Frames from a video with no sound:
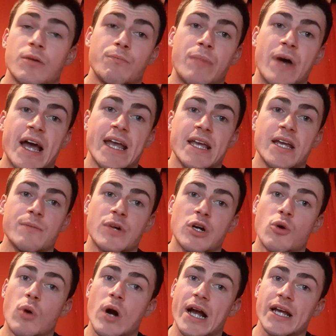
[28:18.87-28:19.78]
Bailly and
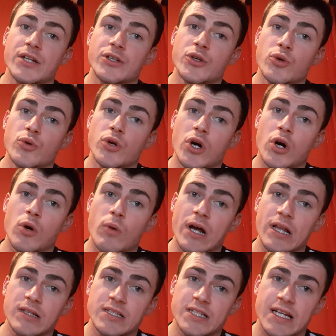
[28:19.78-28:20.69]
Maguire do go
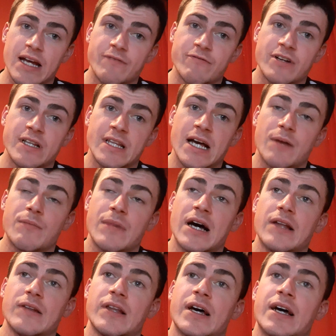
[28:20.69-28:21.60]
well together in that
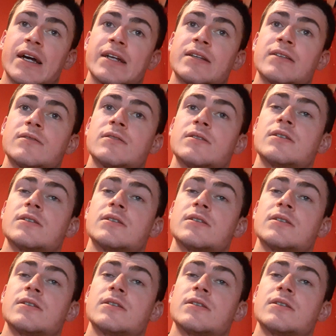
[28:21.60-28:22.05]
back line.